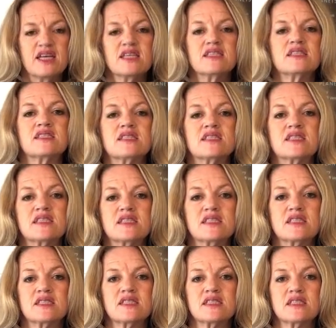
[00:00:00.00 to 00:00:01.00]

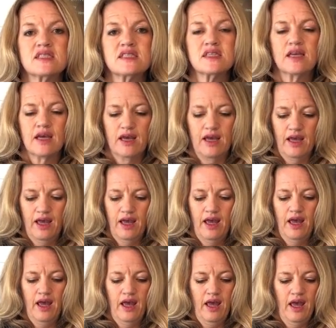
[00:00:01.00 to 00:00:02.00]
S,
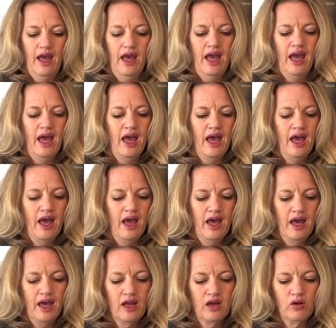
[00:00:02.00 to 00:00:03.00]

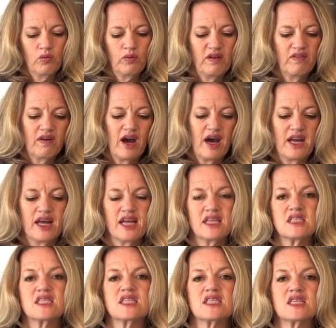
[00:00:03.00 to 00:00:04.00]
and we've got a
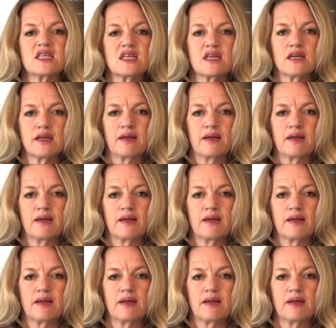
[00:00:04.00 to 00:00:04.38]
T.